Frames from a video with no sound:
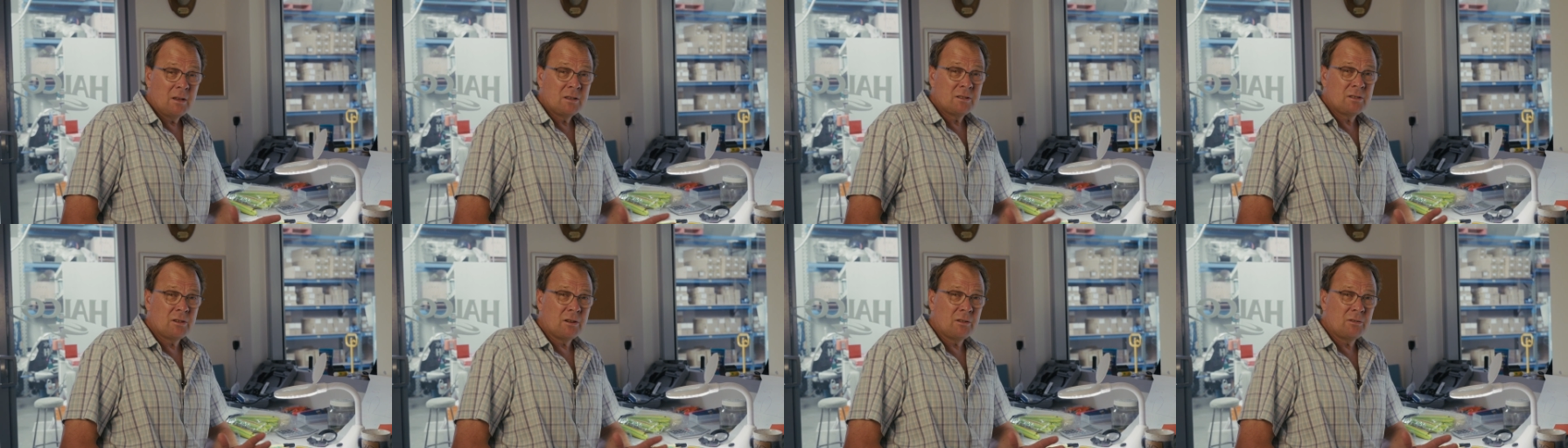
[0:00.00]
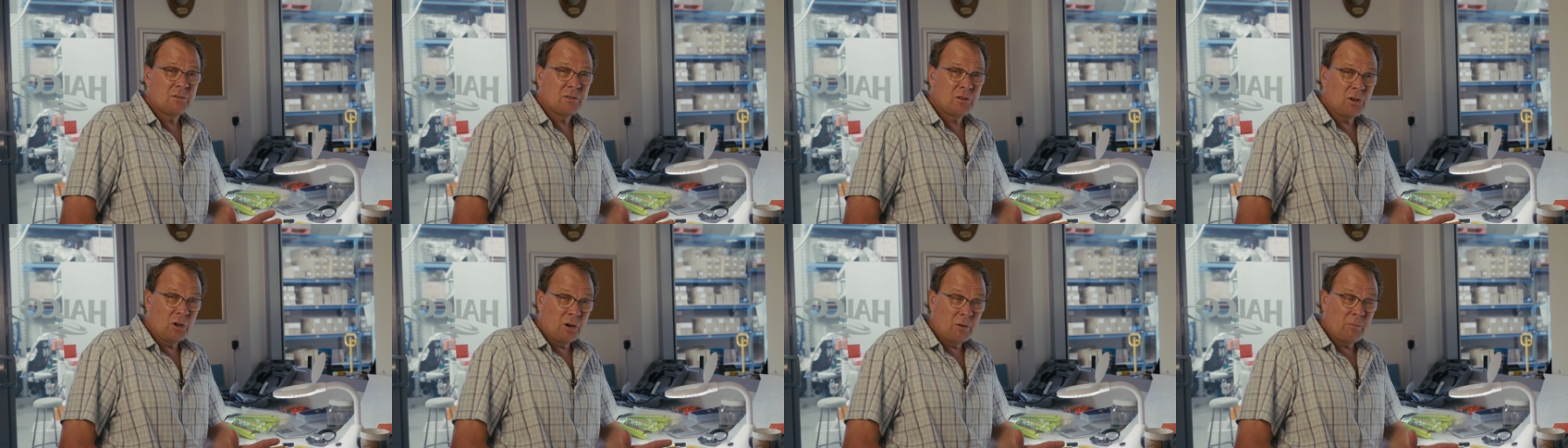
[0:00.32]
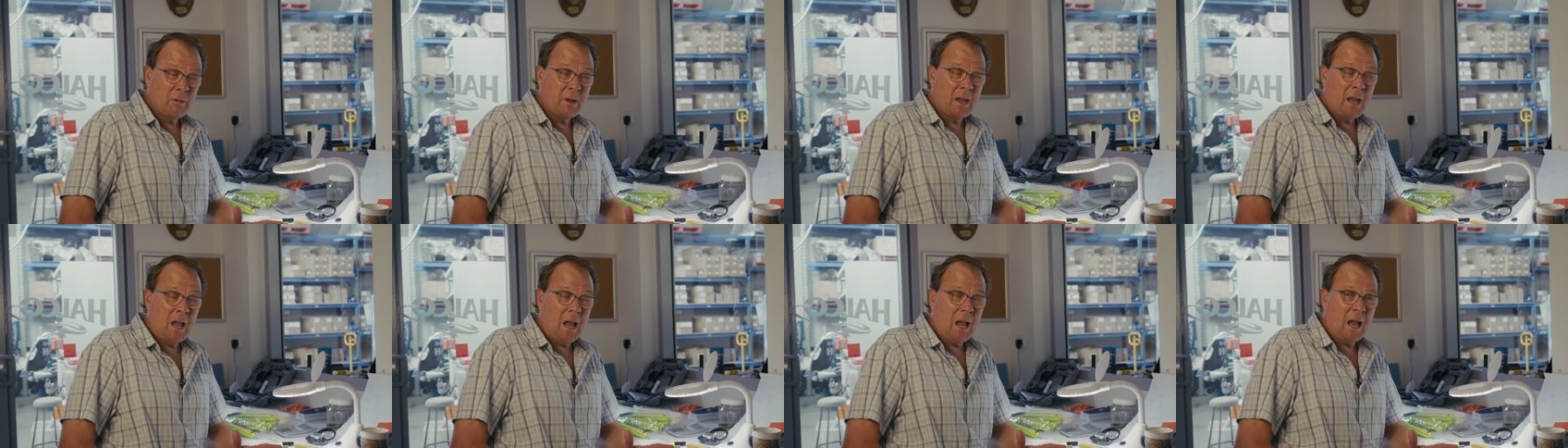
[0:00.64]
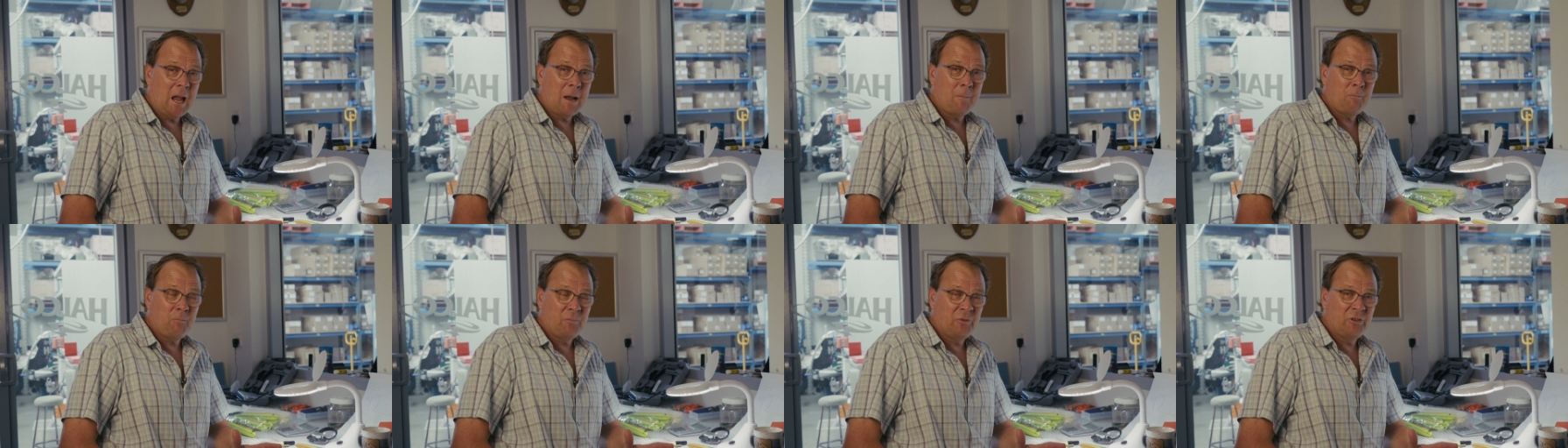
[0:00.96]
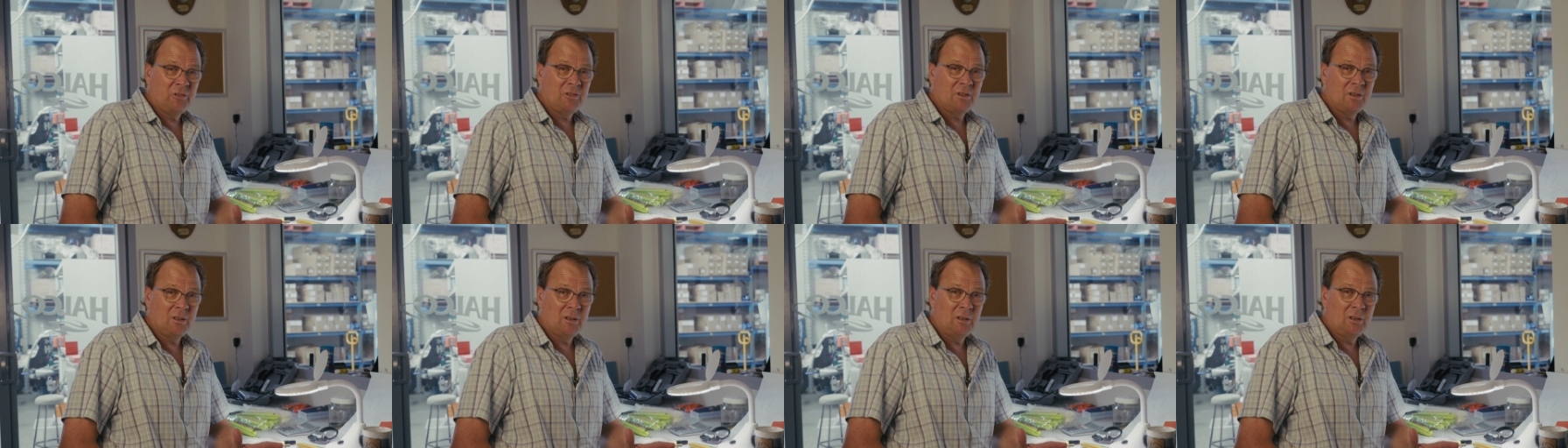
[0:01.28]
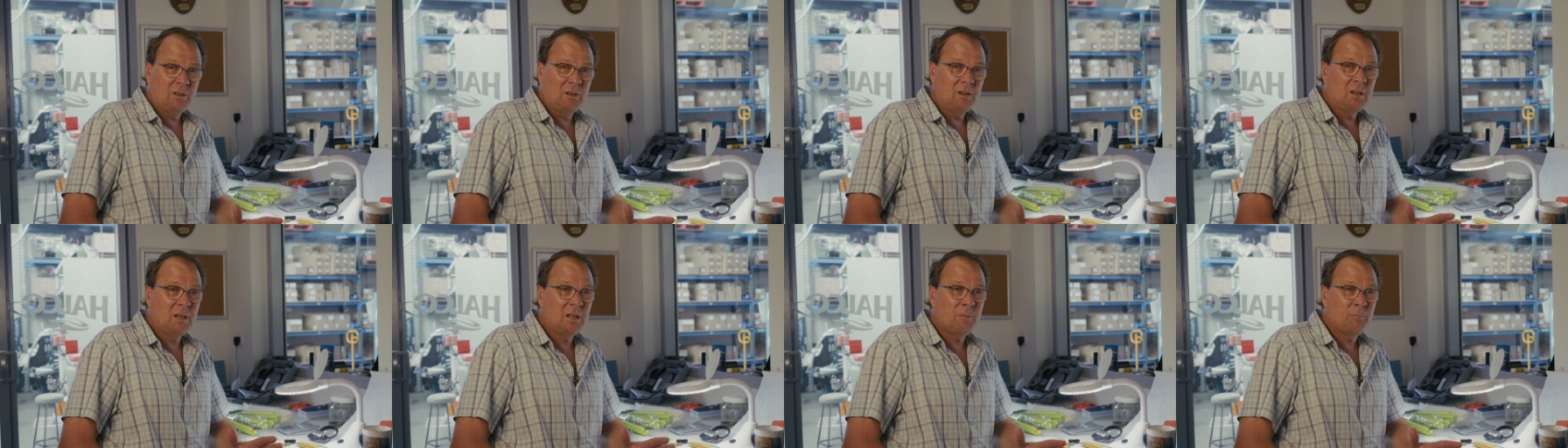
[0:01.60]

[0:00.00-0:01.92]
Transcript: So it's got to be absolutely